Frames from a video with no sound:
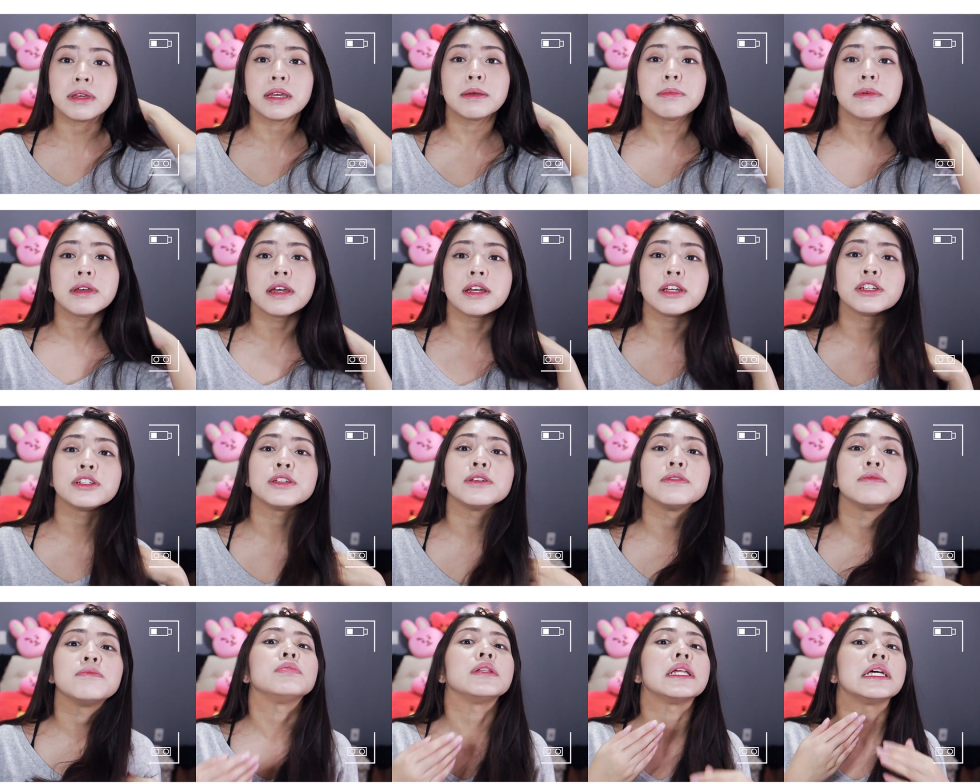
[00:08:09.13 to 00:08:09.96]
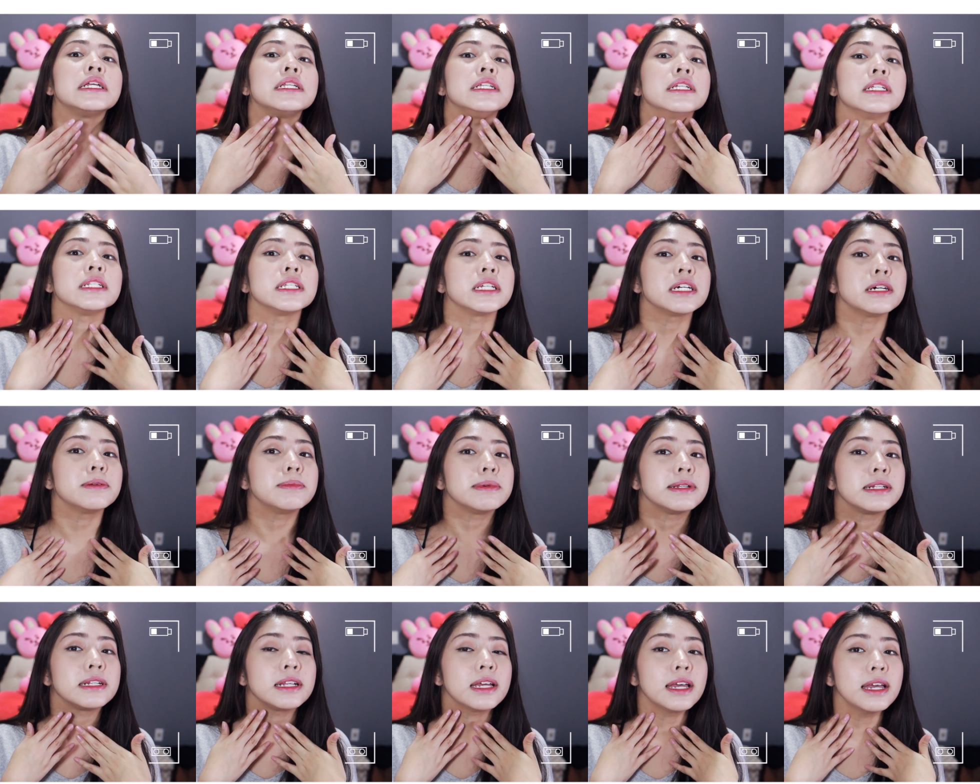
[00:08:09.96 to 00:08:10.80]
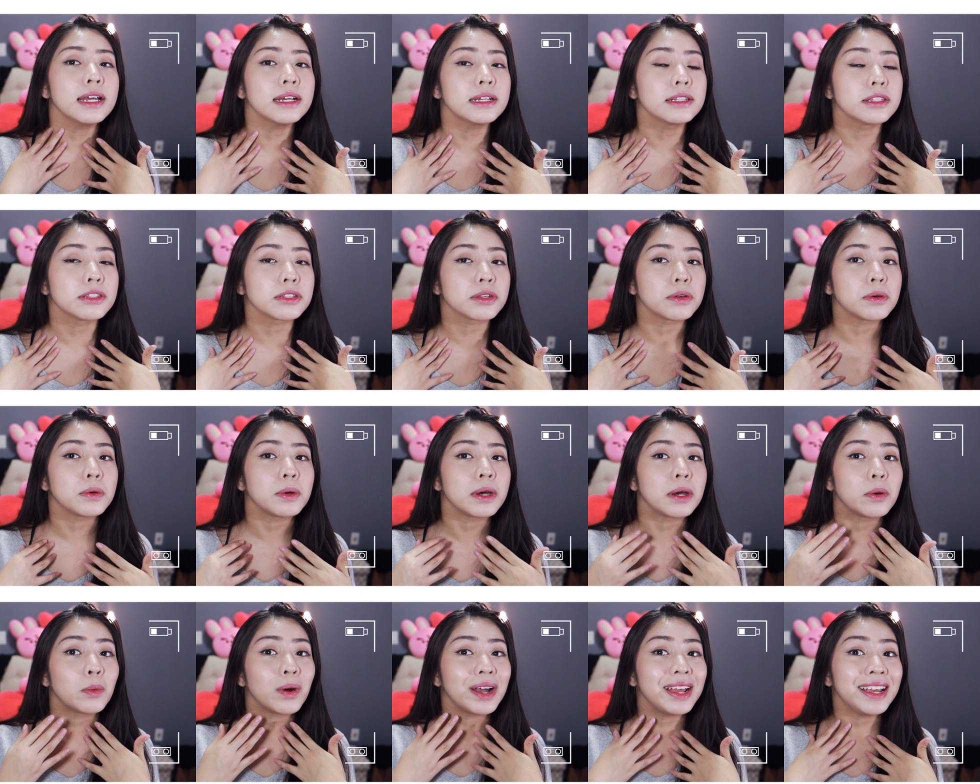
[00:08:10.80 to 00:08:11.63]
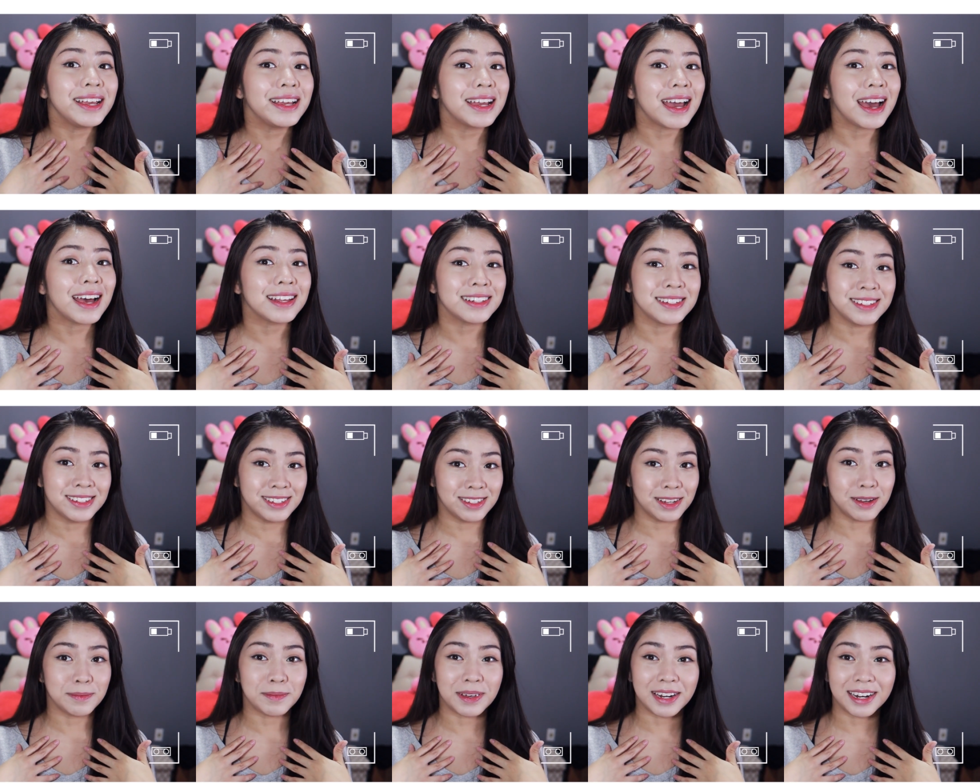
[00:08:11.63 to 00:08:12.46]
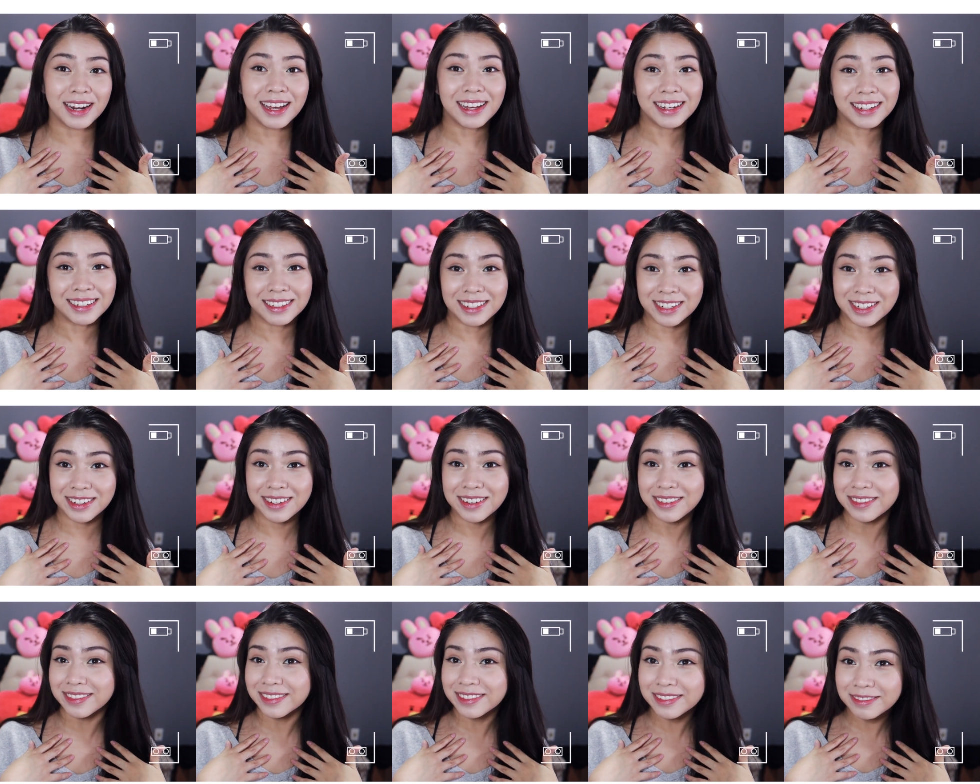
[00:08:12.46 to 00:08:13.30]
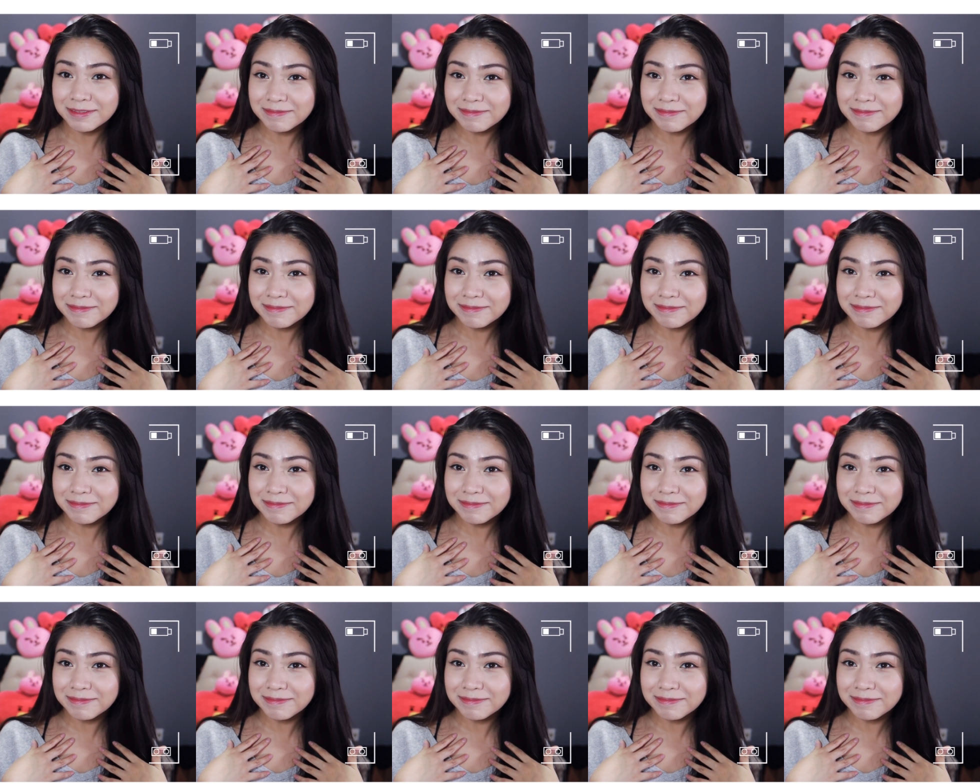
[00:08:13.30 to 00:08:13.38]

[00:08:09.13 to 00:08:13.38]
Maybe I should blend it down my neck so it white casts on my neck too.